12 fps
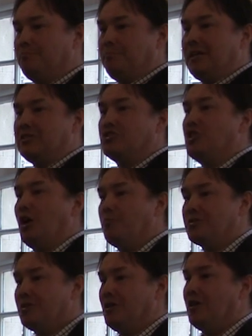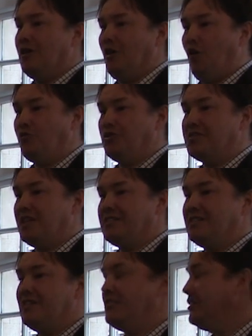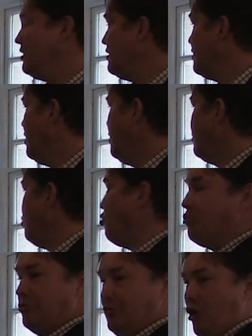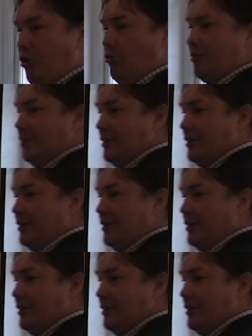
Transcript: big jumps of the sensitivities. So no,